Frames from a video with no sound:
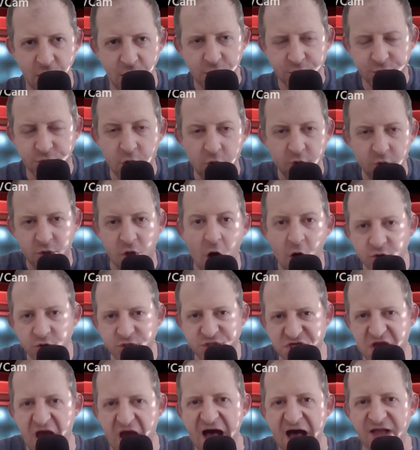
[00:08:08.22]
to
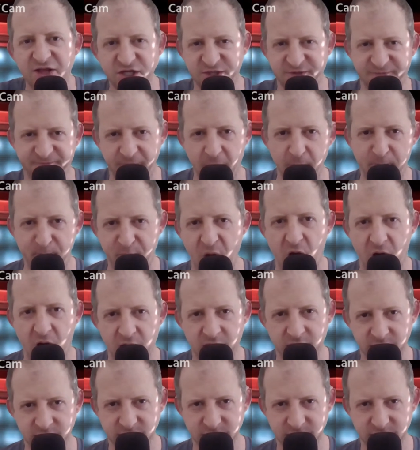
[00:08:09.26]
coach college football.